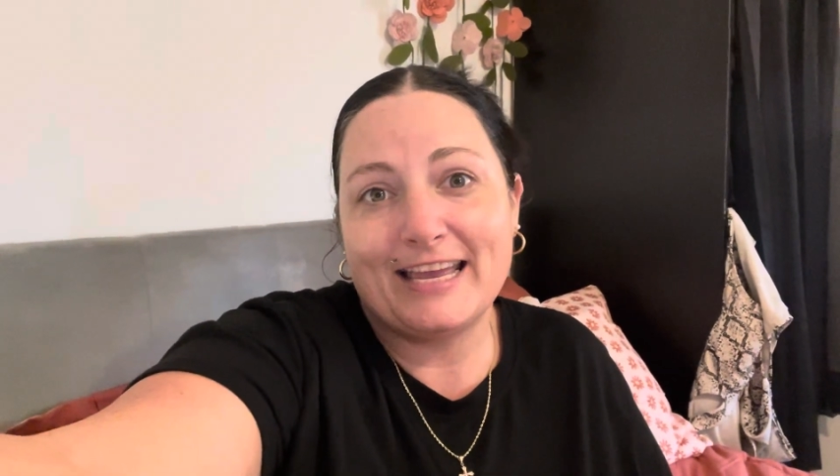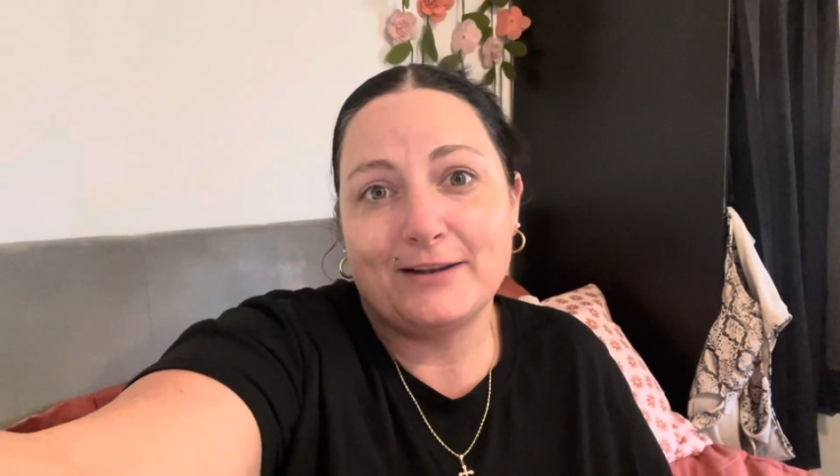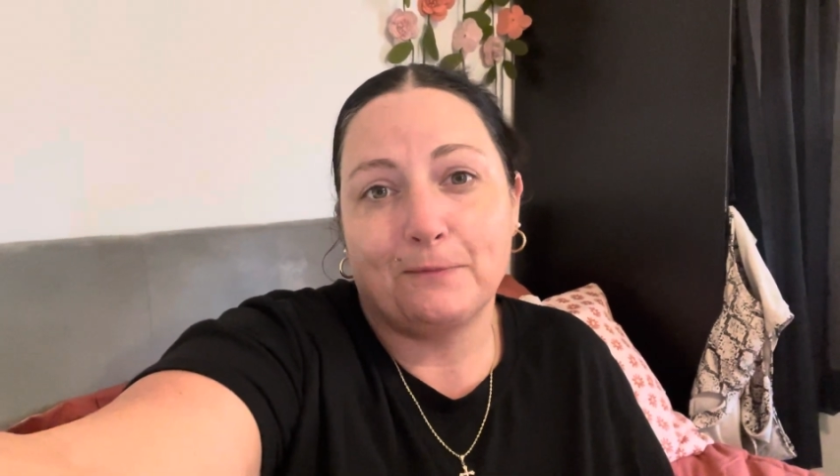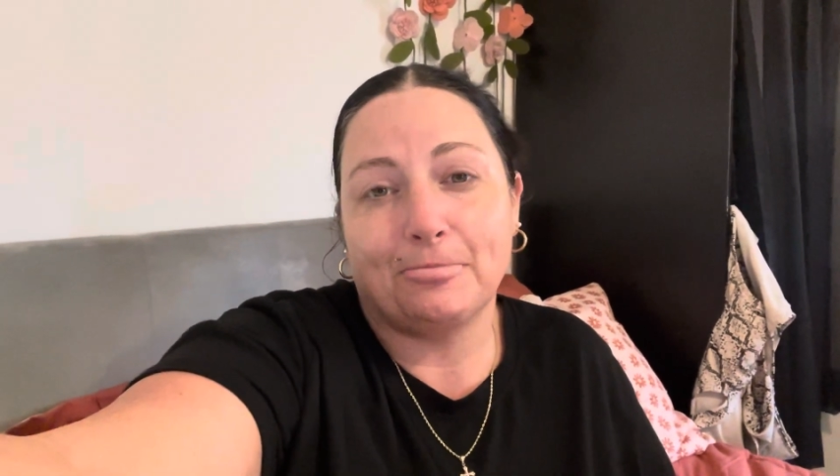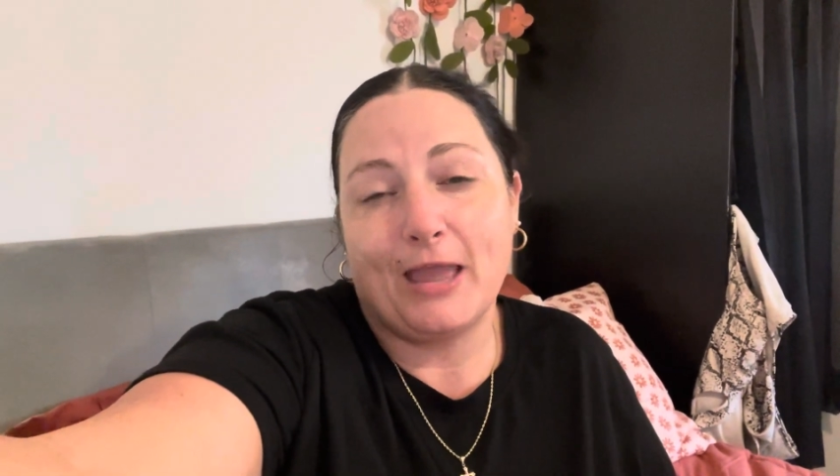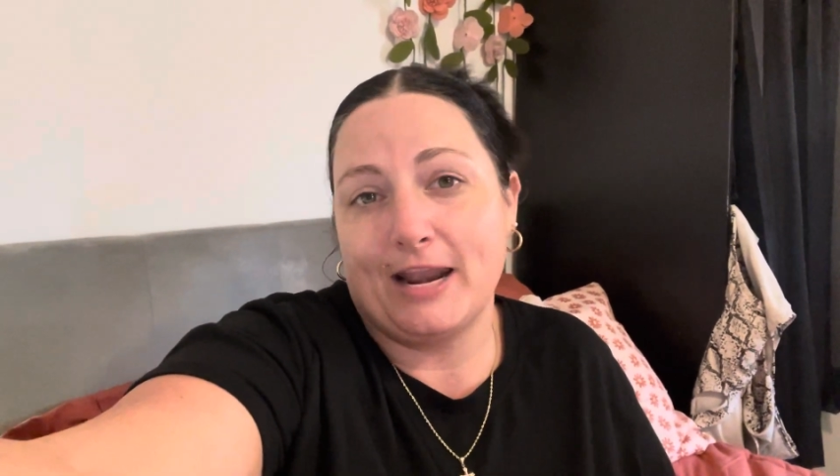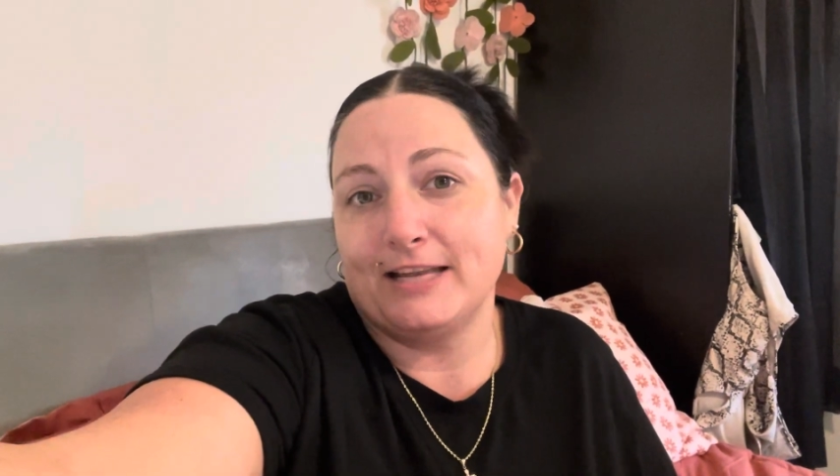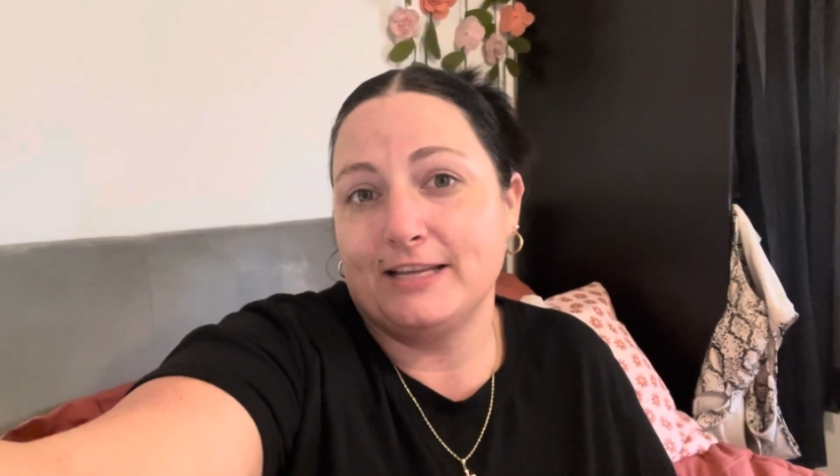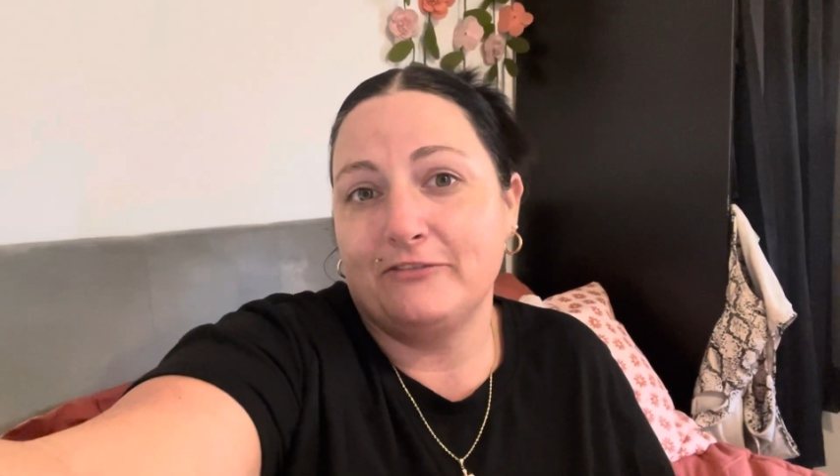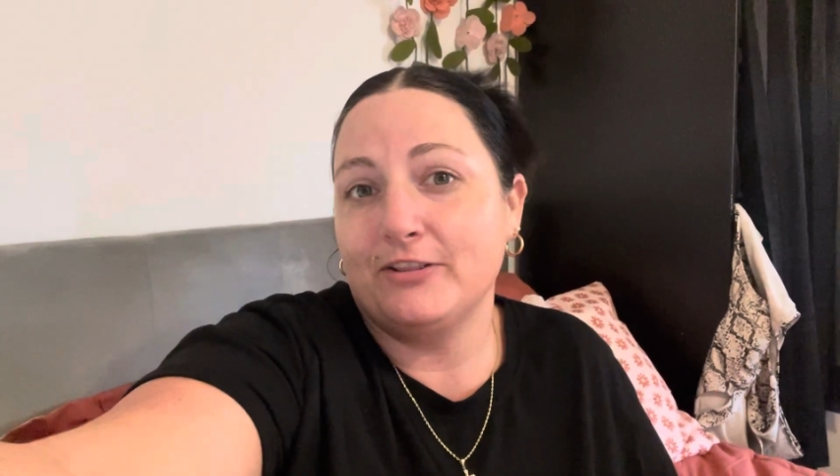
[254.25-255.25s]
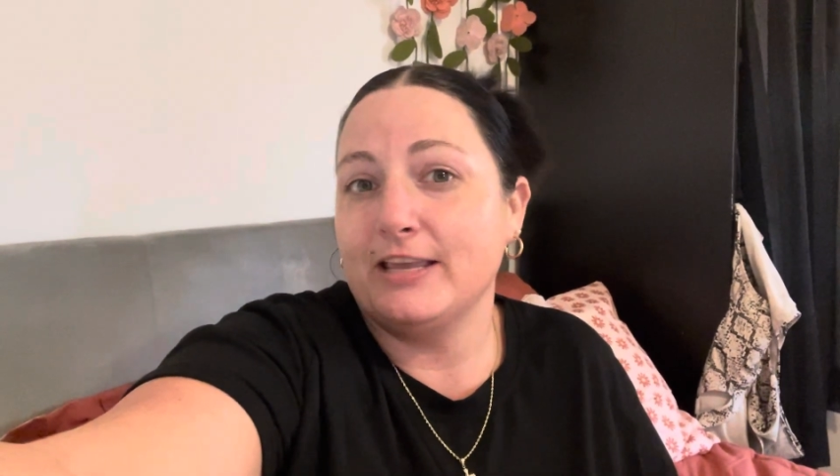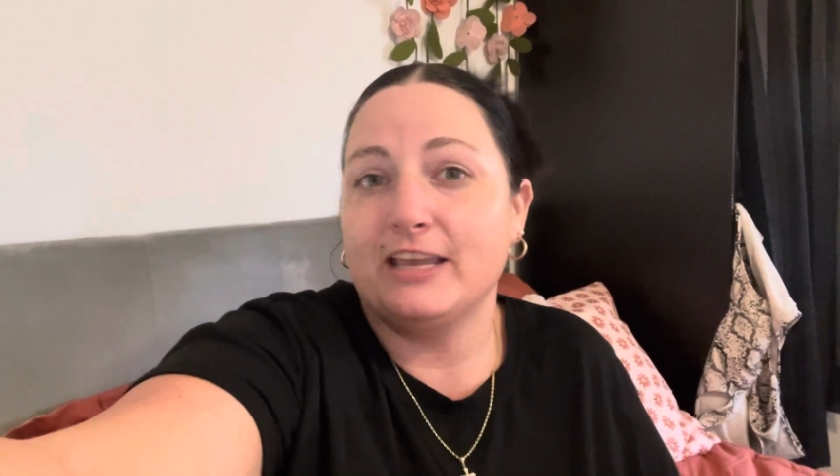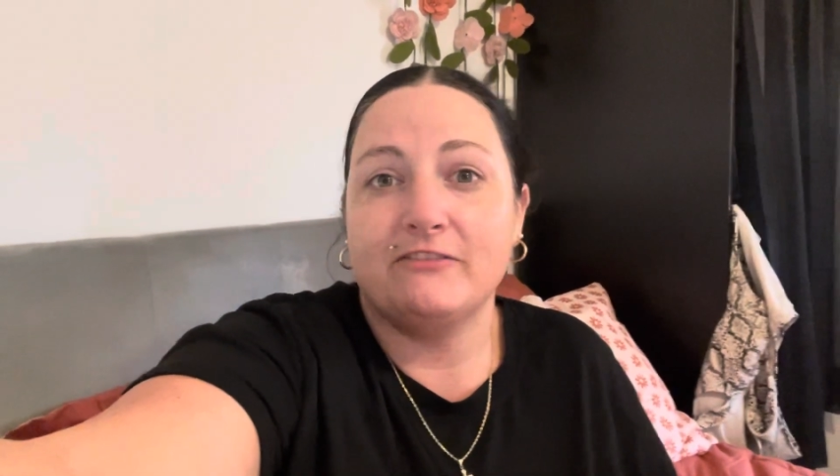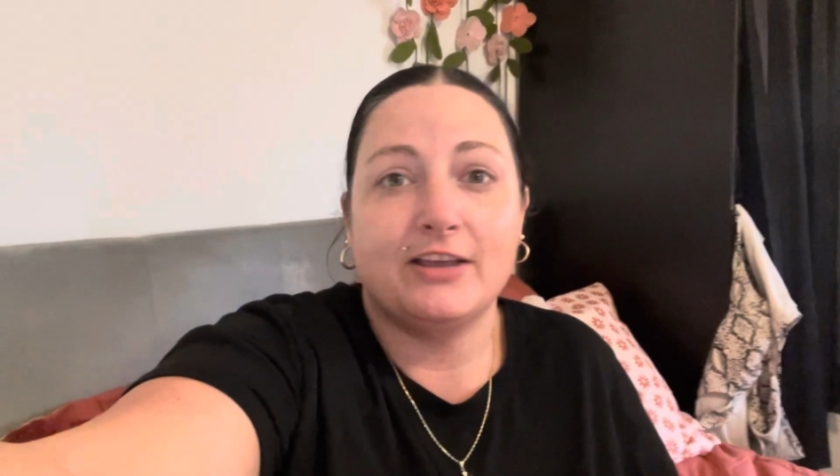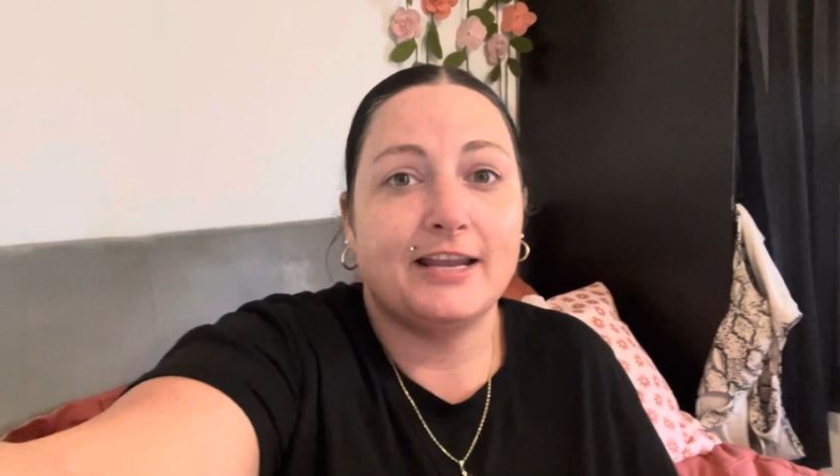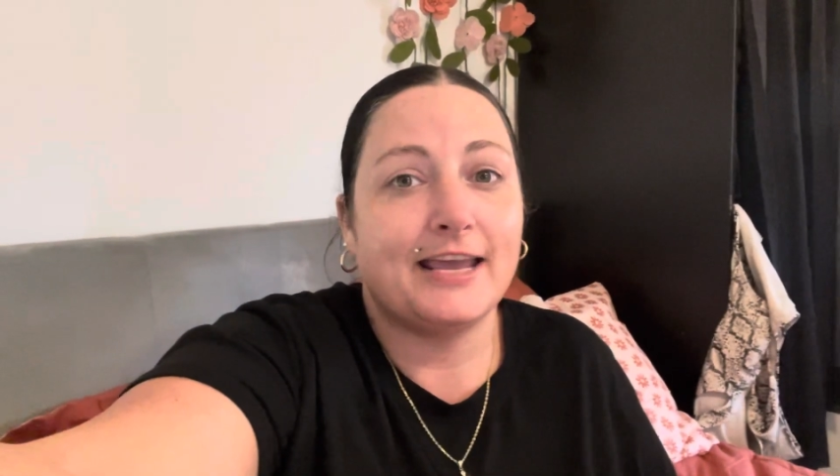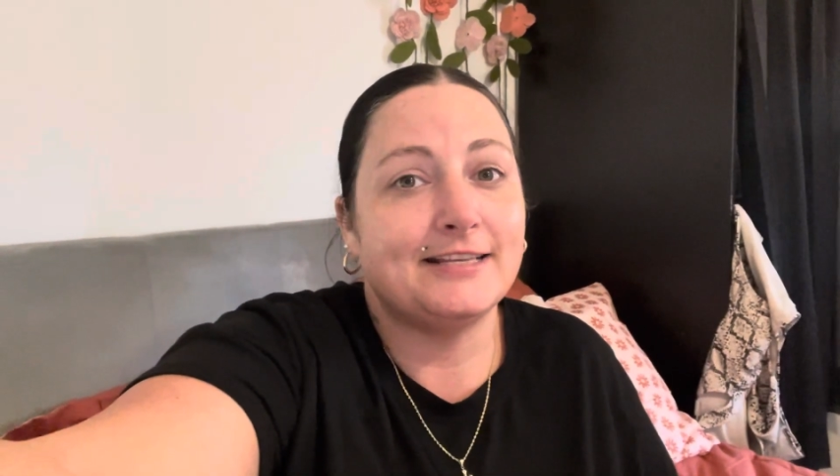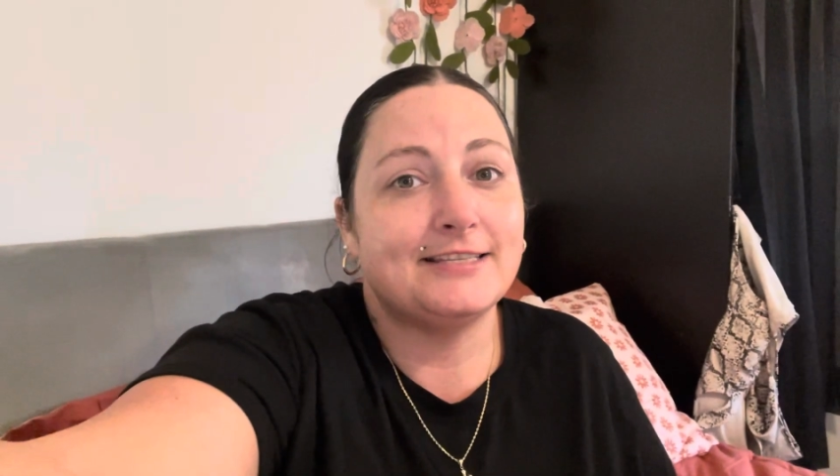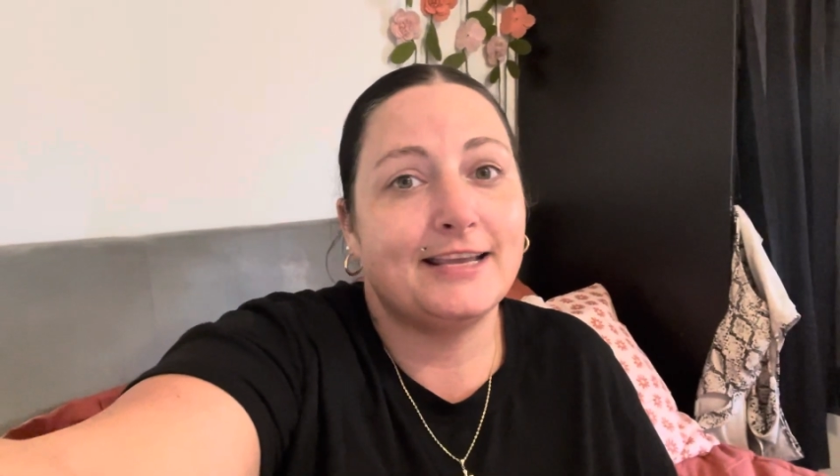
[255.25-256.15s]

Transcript: and I definitely give it a